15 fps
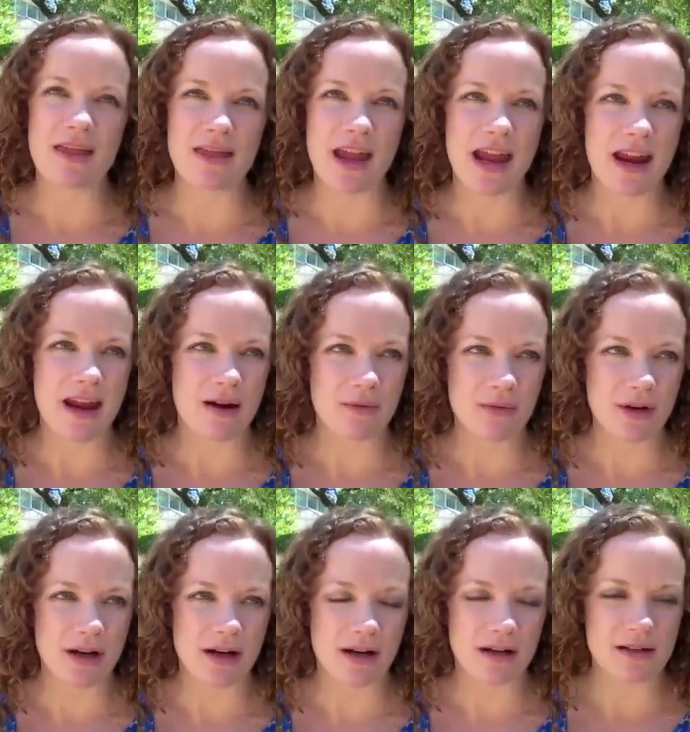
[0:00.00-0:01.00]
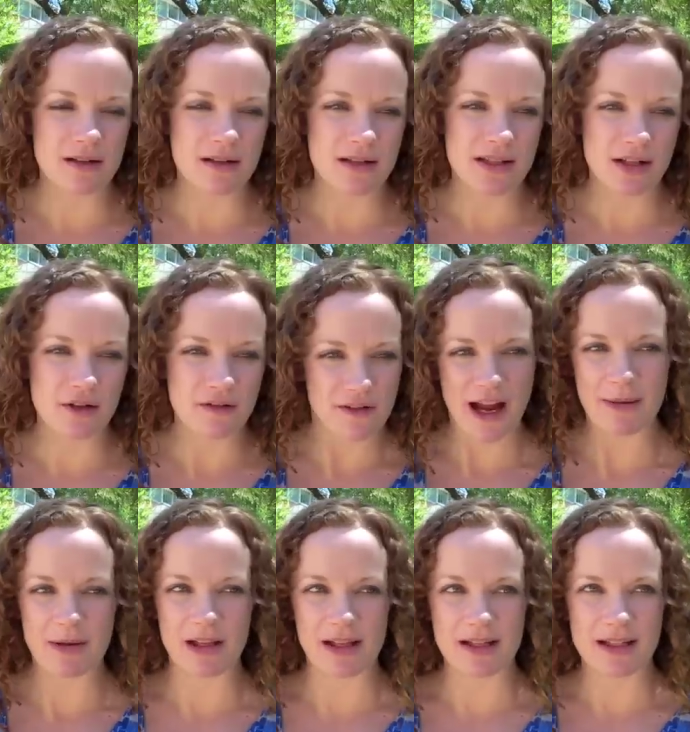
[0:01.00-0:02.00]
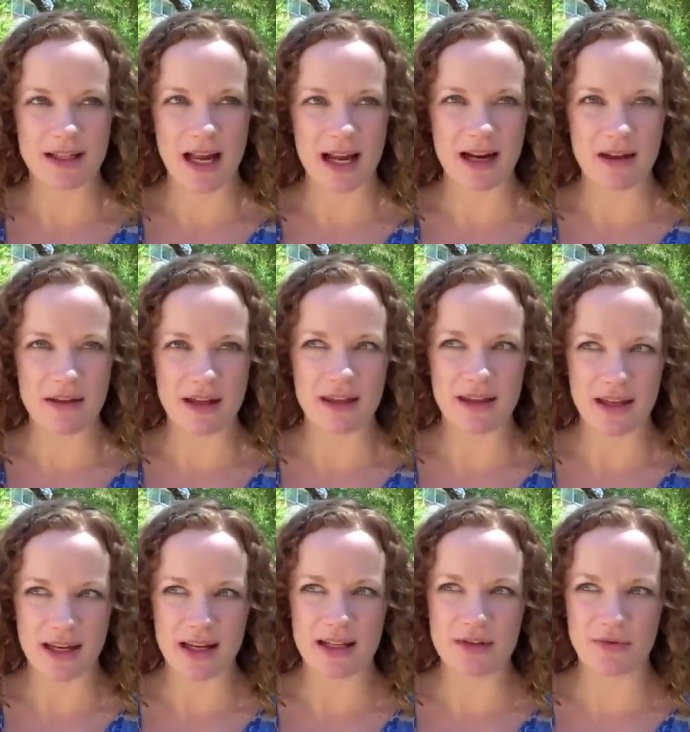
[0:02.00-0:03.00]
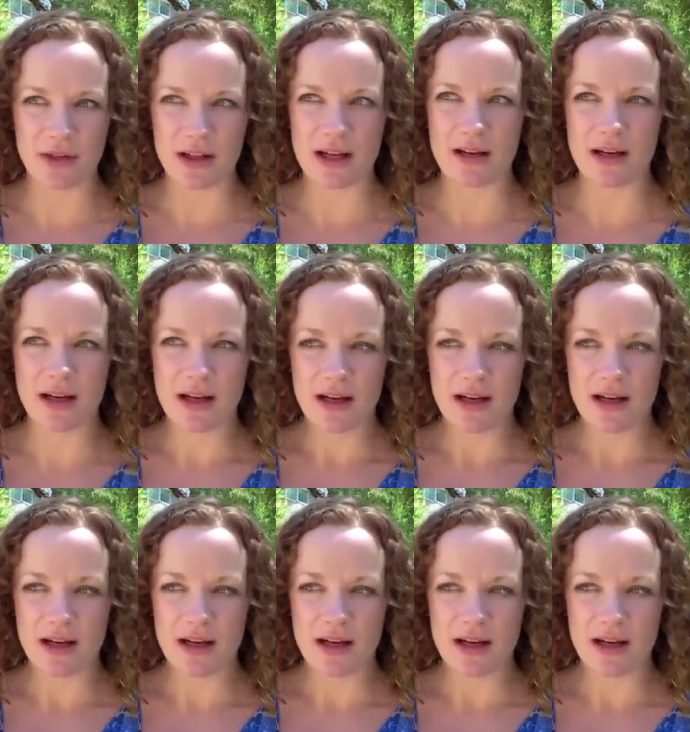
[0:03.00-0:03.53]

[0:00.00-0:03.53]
they were so fabulous. And I think the kids really